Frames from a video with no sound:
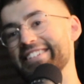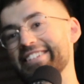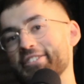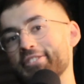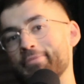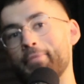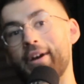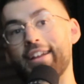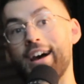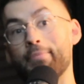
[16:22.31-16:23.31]
Something
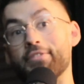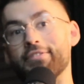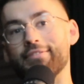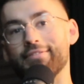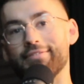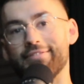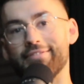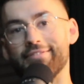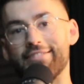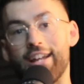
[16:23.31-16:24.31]
might happen
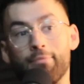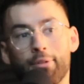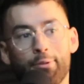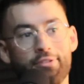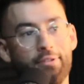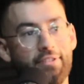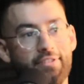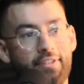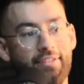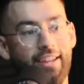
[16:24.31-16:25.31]
down below during a
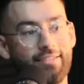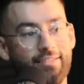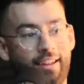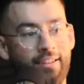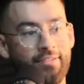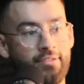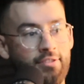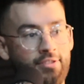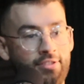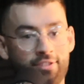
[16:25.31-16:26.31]
certain exercise, and
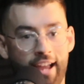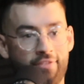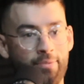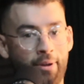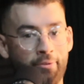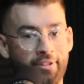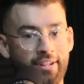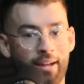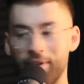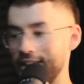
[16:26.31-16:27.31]
she just laughs about it,
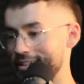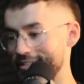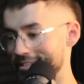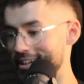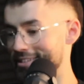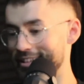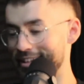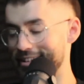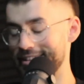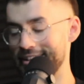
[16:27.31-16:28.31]
and I'm like,
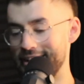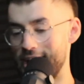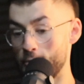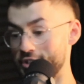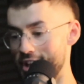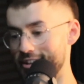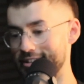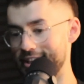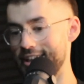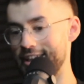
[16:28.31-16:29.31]
I wish I could
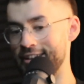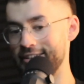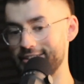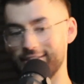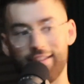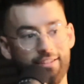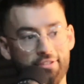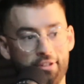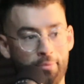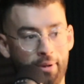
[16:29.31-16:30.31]
care as little
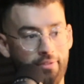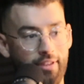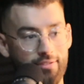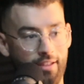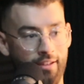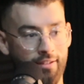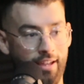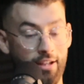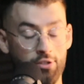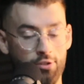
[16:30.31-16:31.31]
as you about things like that.
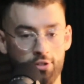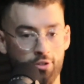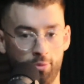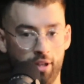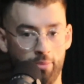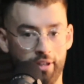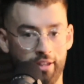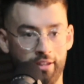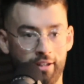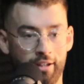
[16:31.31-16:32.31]
Like, it's such a good way to be.